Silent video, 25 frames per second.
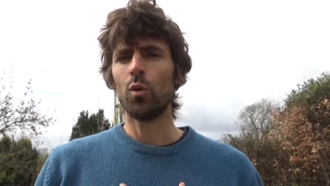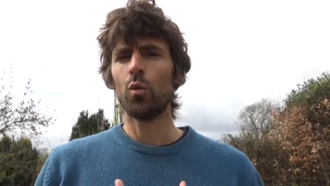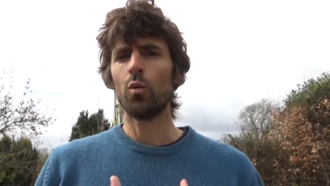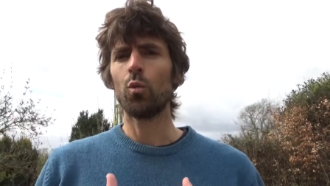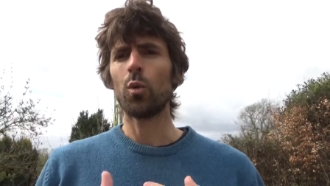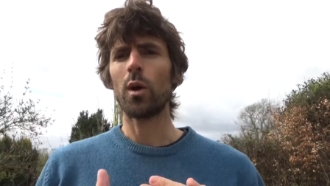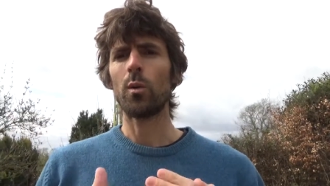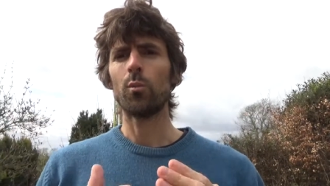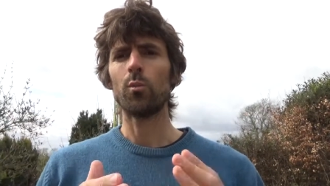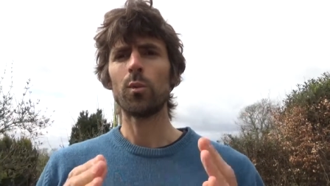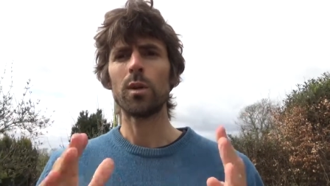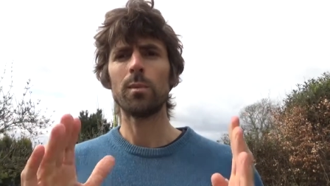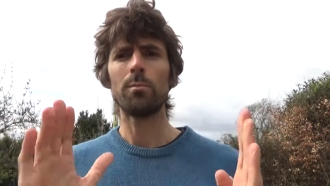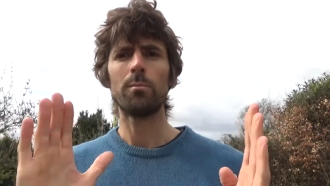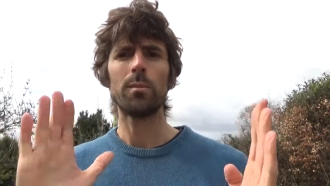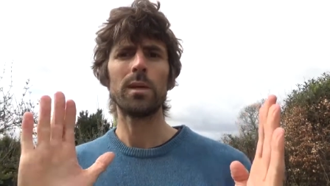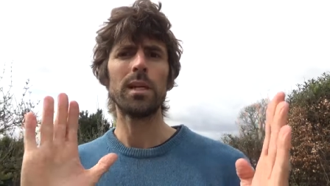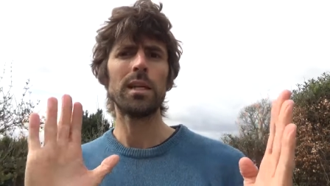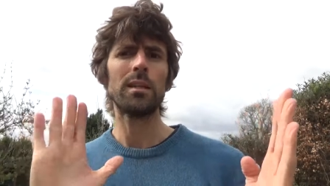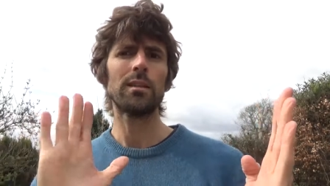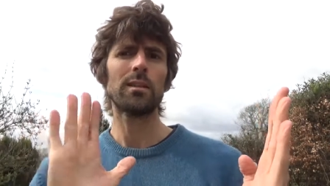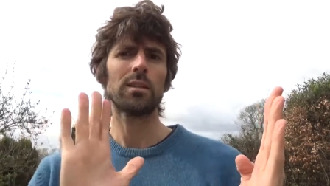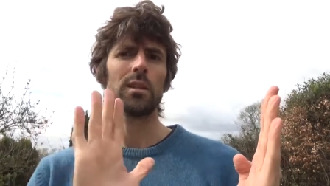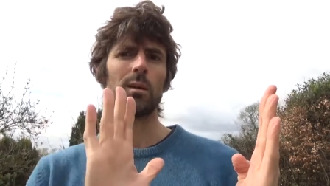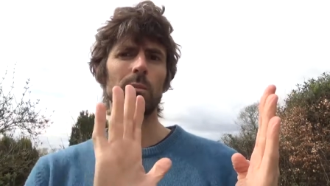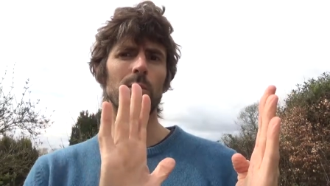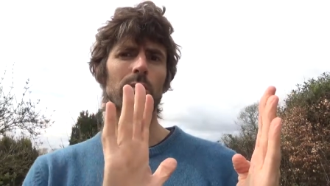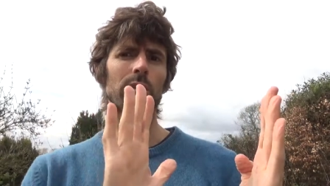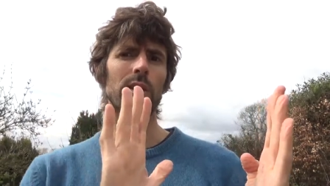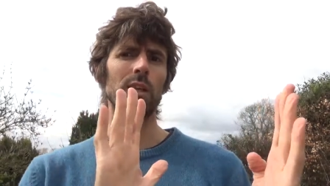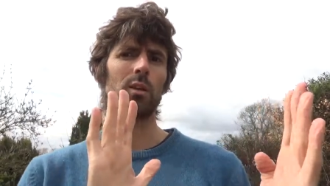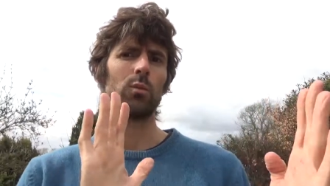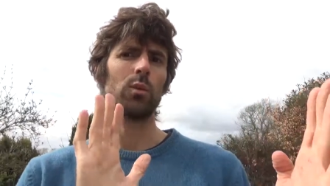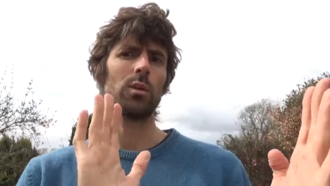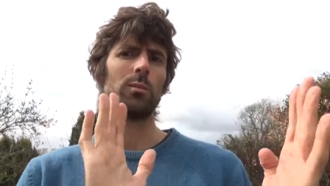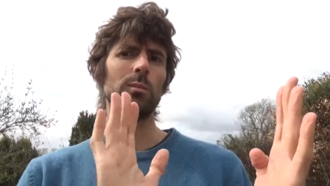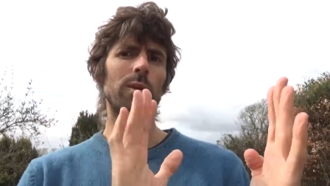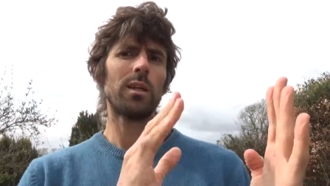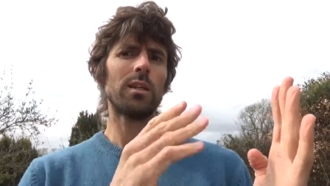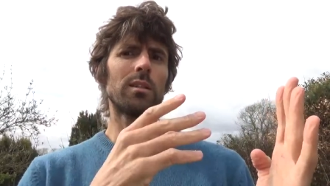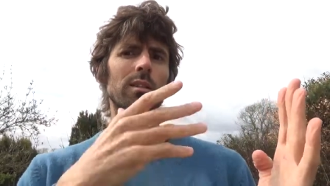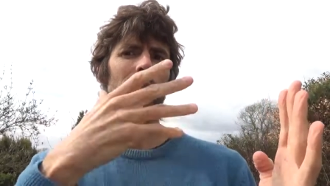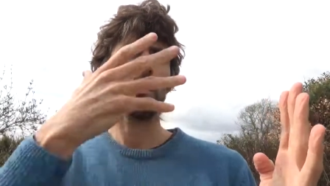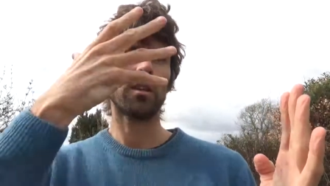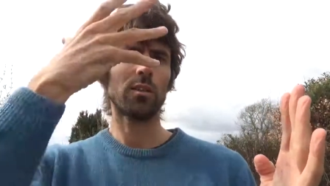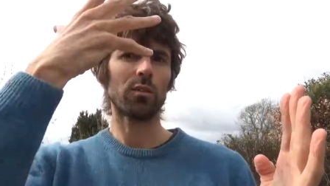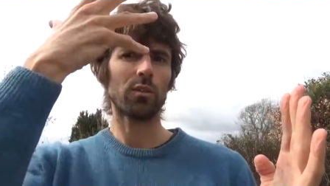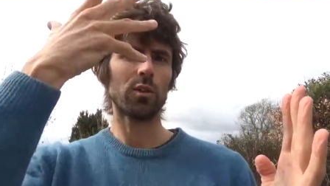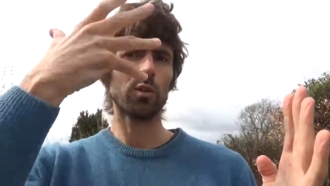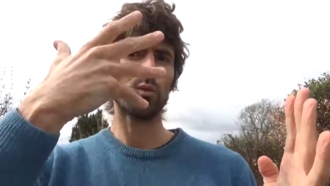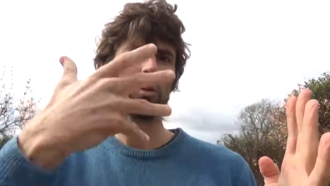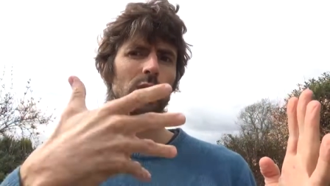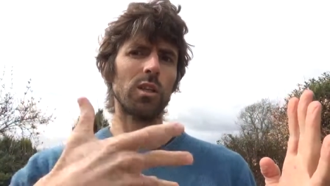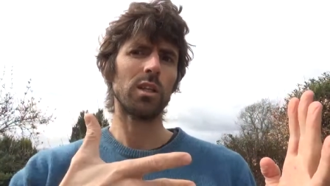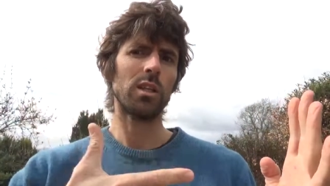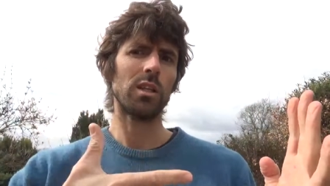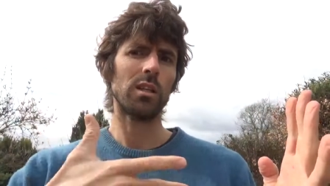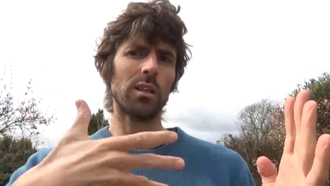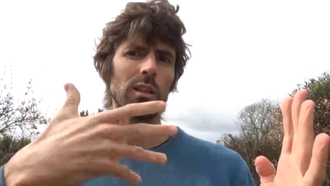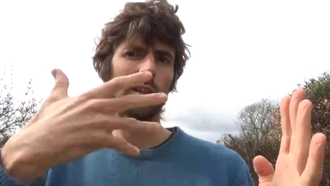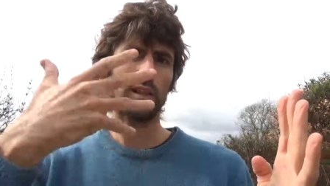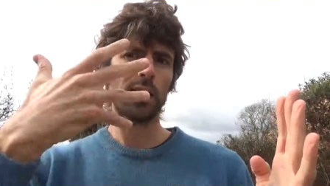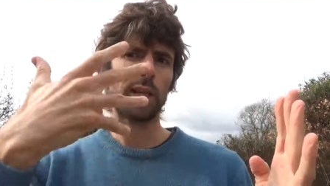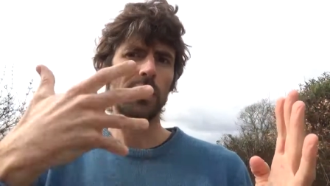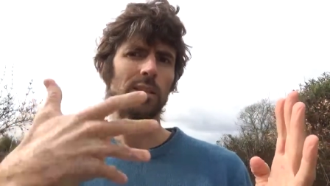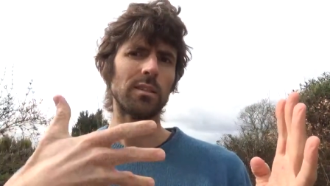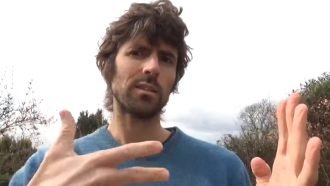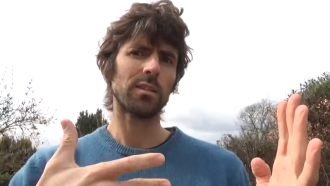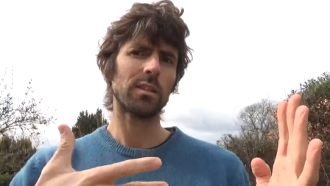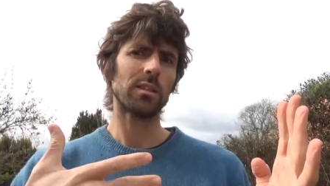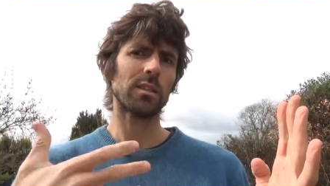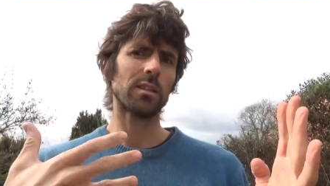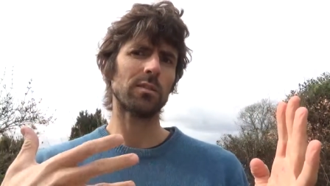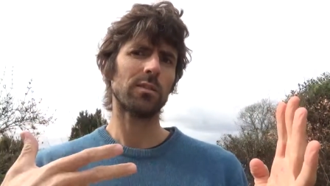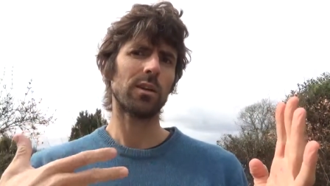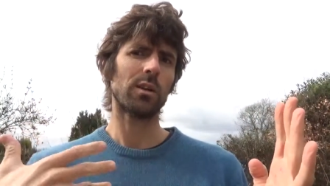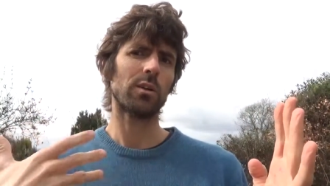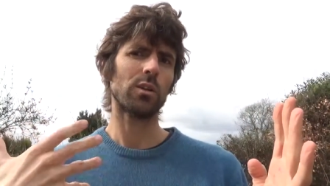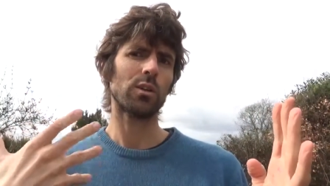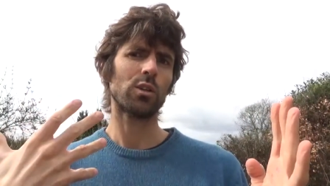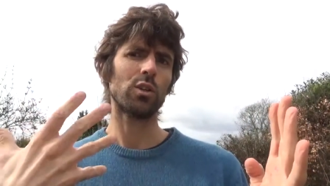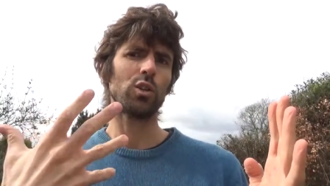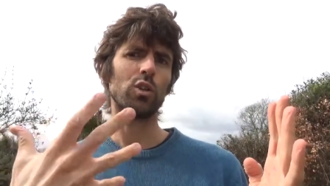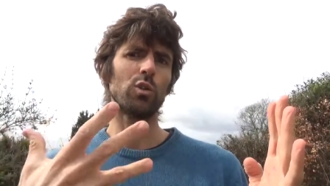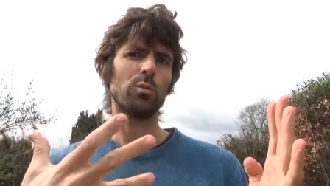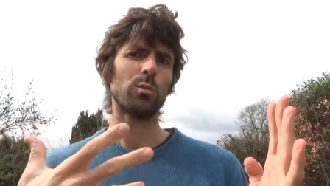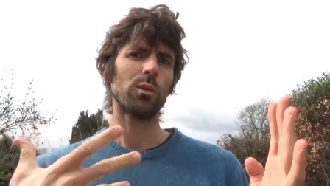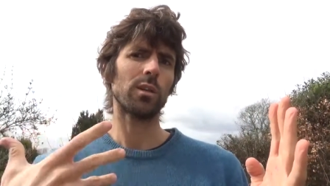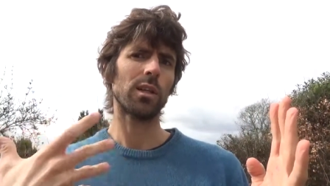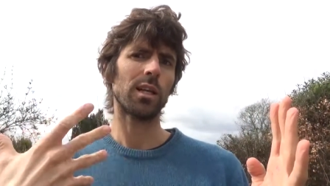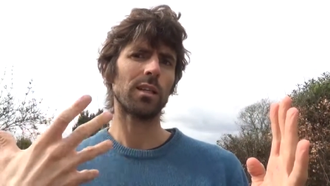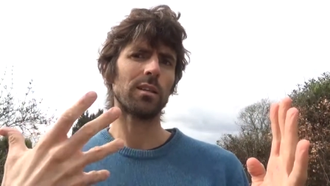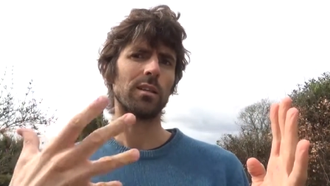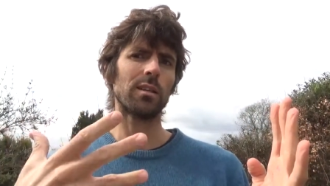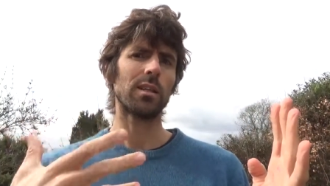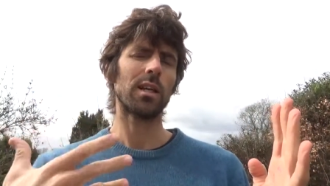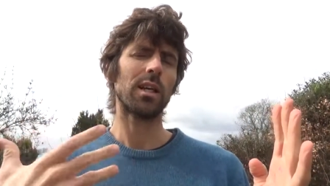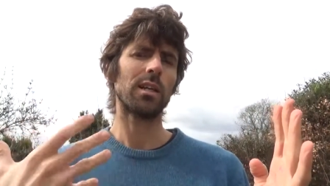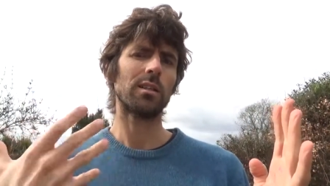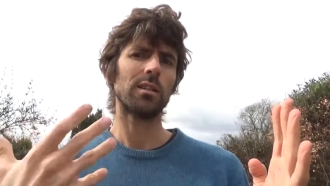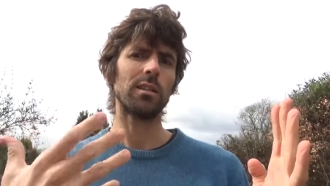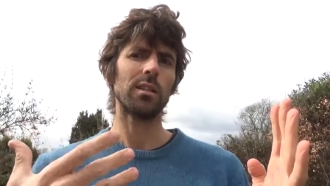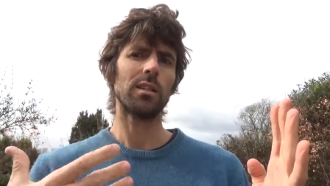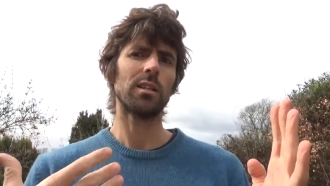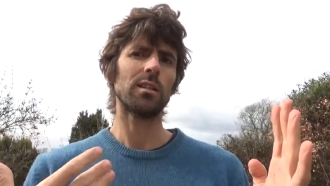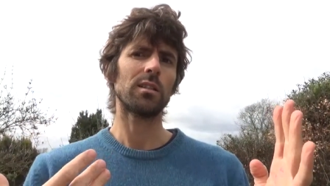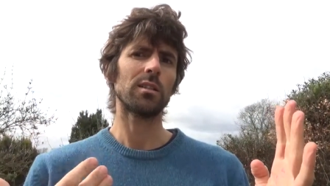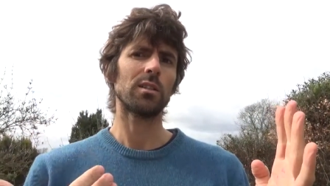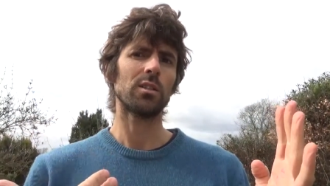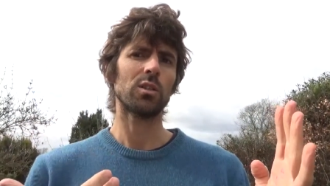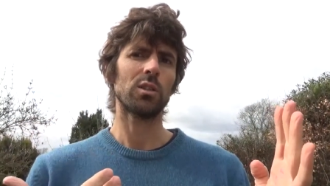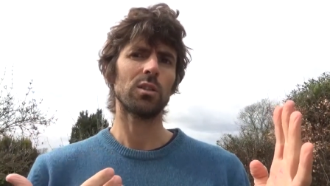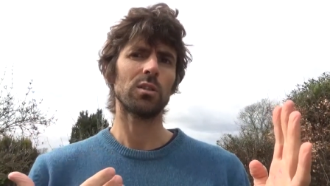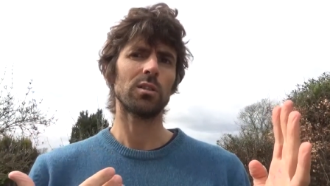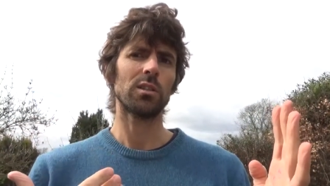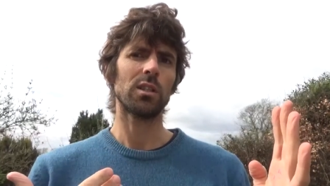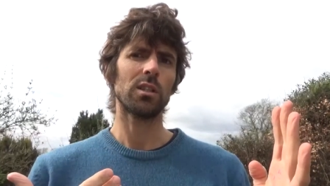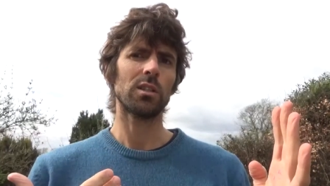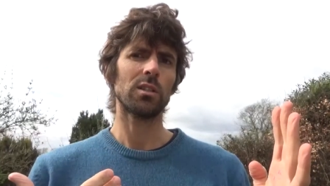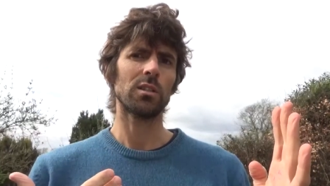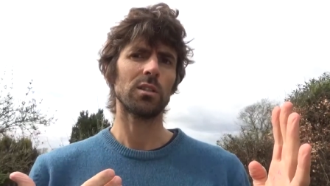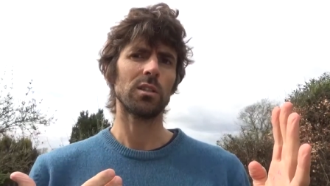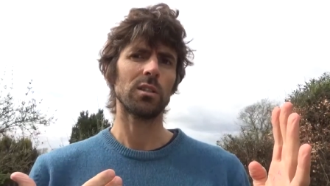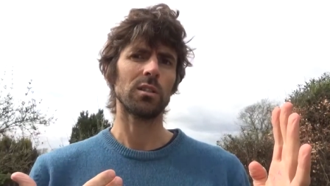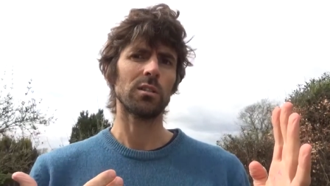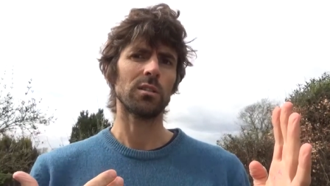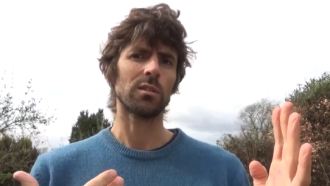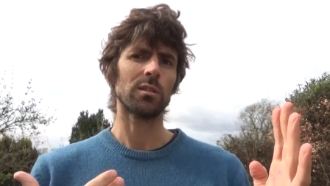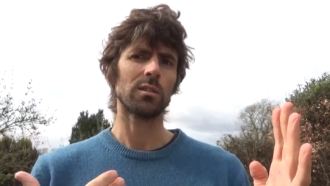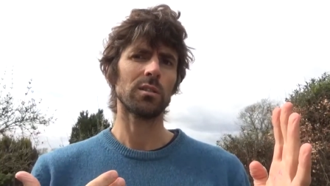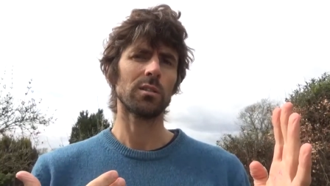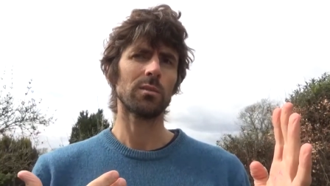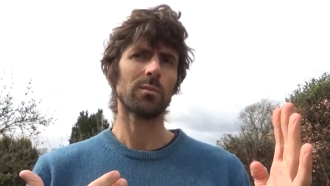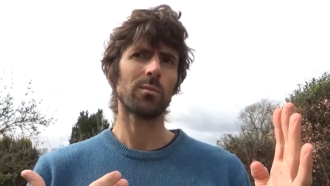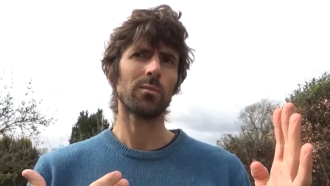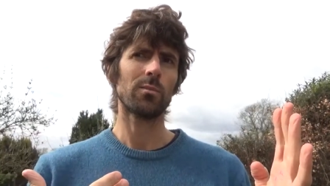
when we meet something, we meet it through the lenses of our accumulated ideas and conditionings.